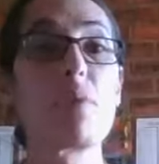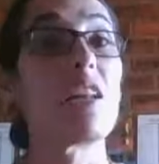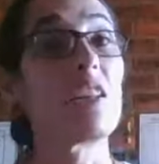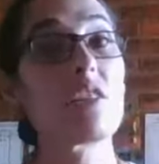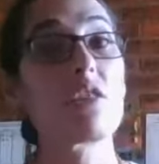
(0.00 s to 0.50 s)
my
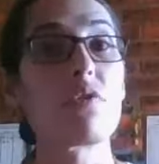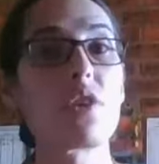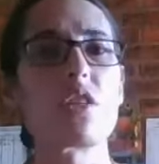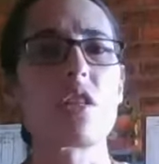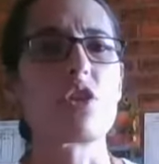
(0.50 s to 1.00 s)
list of
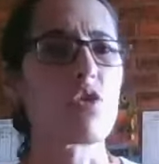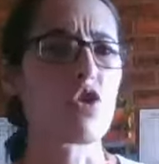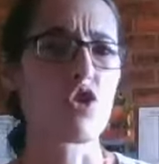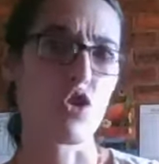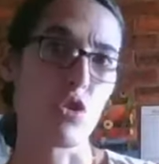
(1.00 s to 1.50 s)
things that you
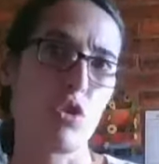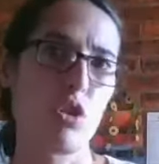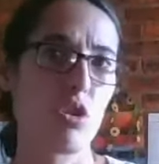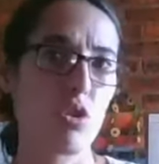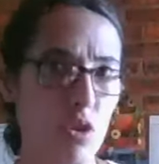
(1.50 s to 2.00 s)
should
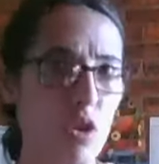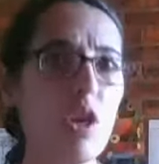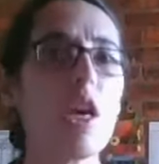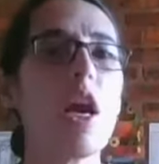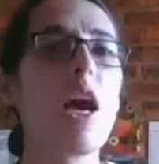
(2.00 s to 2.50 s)
do.
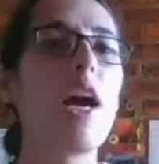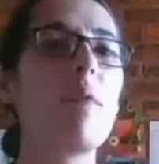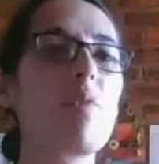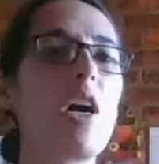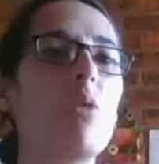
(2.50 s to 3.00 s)

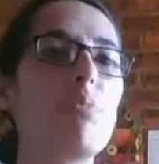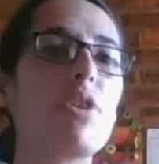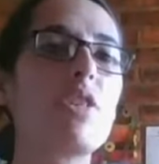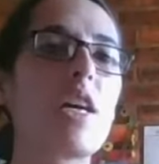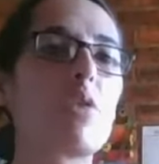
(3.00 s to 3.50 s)
I'll
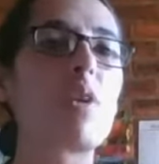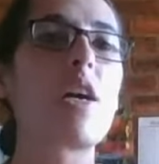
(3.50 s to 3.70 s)
print out when